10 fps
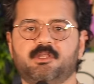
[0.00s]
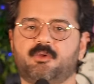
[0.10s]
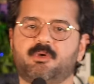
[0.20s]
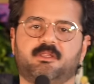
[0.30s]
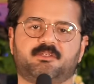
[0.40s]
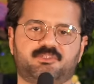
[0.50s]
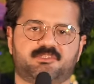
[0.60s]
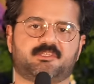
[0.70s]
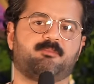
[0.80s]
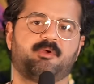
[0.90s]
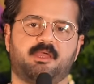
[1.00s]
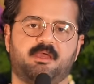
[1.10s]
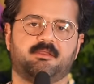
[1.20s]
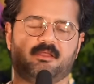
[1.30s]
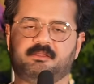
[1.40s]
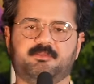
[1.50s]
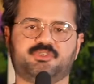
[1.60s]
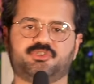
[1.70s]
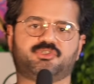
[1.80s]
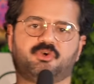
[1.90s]
You know what? Let's just skip ahead and let me
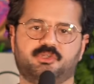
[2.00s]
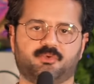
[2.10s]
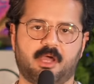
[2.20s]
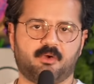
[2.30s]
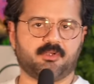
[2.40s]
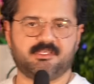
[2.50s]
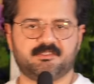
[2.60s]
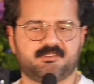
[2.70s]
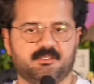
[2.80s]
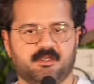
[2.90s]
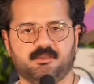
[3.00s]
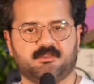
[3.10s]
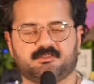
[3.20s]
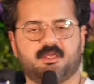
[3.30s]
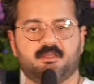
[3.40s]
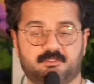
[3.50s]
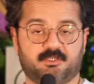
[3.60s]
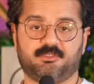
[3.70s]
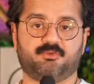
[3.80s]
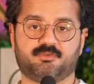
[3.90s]
just show you how easy it is
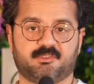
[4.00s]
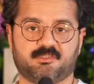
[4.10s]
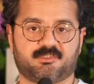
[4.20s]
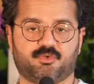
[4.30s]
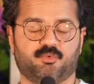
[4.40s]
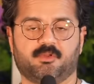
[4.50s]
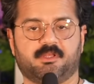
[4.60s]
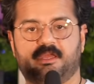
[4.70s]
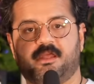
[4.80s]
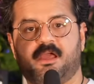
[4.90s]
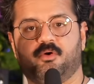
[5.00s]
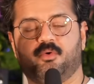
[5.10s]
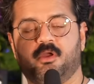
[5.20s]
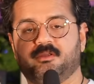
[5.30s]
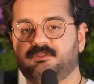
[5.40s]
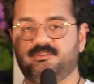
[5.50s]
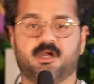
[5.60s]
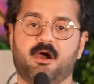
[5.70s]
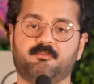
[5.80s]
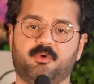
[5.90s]
to use this tool and how
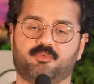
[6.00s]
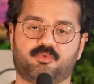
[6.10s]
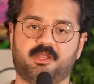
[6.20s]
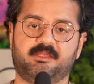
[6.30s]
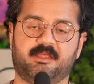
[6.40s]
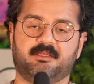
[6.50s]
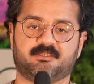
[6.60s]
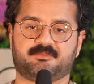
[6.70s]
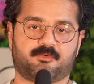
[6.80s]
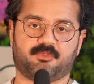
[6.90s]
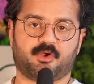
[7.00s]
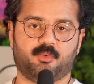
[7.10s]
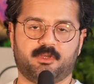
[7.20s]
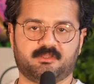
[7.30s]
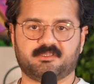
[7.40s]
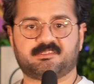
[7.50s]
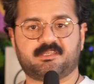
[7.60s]
dumb Ray is for throwing this